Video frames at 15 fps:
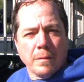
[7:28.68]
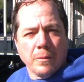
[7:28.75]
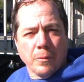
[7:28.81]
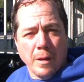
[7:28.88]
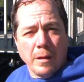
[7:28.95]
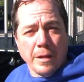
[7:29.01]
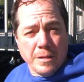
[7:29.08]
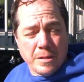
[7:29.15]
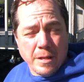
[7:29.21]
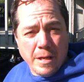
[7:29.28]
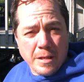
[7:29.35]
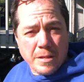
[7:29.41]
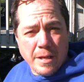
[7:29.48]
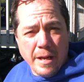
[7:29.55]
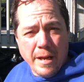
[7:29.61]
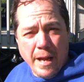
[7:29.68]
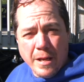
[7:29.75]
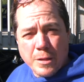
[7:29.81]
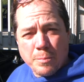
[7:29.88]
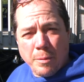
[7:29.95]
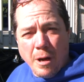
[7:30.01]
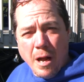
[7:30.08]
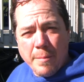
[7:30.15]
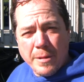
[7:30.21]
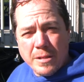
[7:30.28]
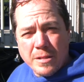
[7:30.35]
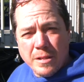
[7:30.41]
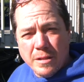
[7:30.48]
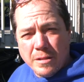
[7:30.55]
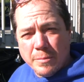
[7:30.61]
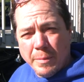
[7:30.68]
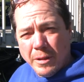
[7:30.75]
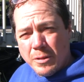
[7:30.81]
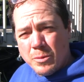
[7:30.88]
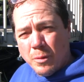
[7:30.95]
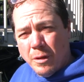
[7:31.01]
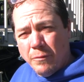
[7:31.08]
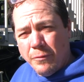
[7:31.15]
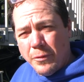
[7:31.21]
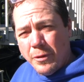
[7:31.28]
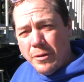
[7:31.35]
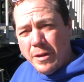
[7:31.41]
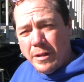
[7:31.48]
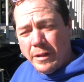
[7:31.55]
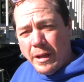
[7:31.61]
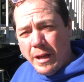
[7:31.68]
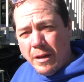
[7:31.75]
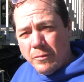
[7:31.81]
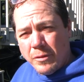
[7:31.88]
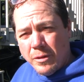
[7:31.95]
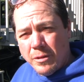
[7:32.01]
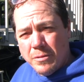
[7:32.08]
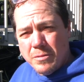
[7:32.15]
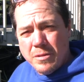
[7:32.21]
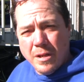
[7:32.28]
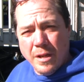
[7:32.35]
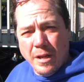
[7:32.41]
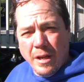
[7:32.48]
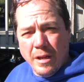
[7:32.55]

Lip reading: Well, it's the next day as promised. It's about 12:30 in the afternoon.